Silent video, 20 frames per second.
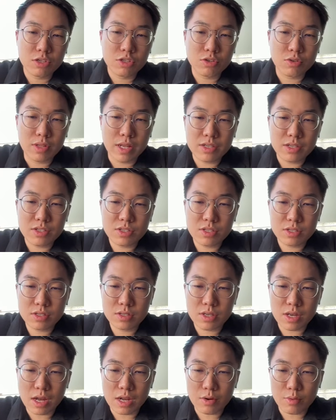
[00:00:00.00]
So let's
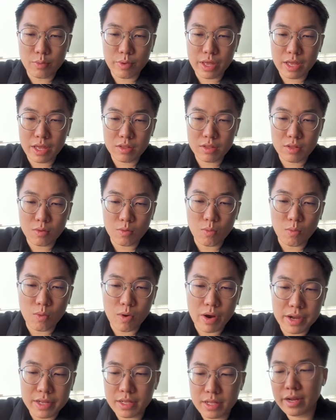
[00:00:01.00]
start with
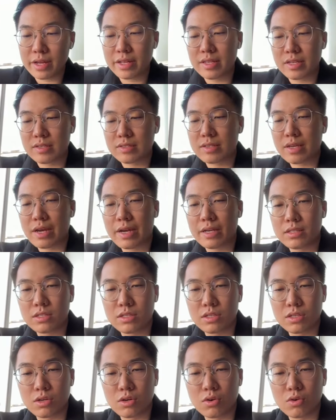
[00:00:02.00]
why did I decide
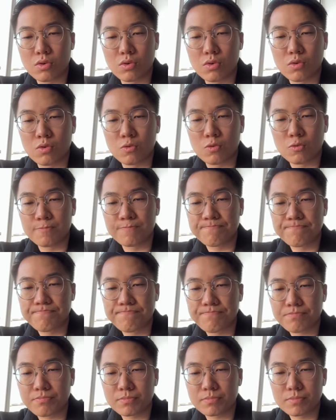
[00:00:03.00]
to go
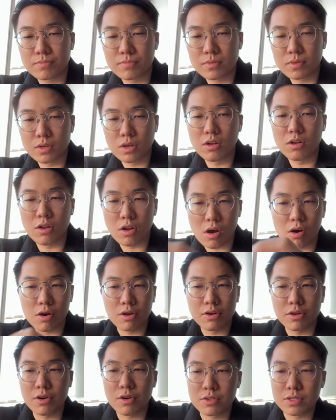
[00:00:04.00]

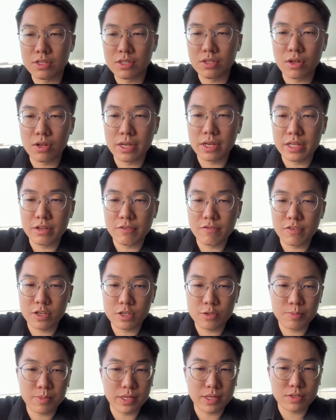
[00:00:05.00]
long on Aussie dollar in the
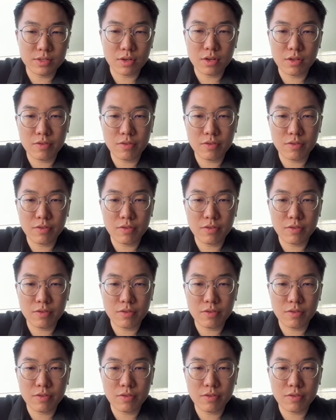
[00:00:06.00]
first place?